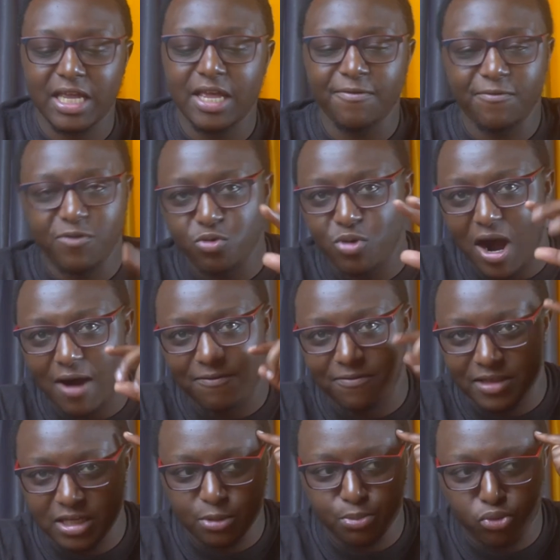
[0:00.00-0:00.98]
If you have
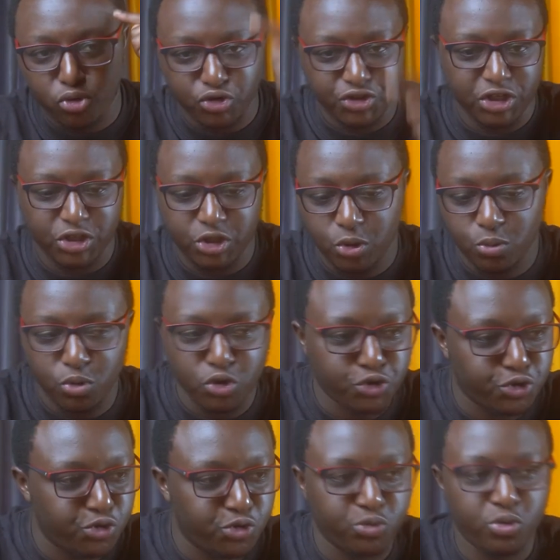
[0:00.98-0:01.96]
this project you want
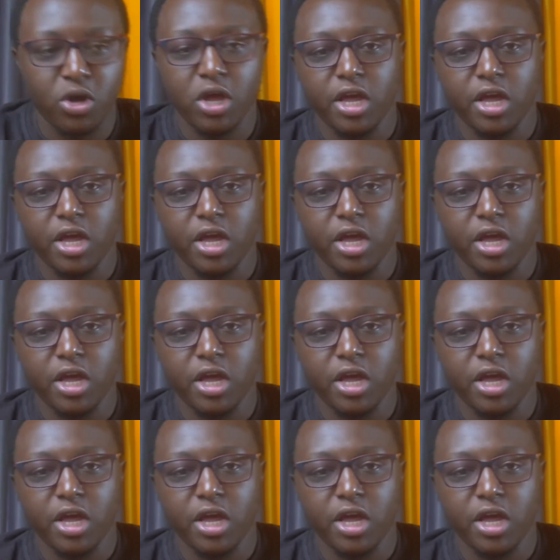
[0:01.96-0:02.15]
to do,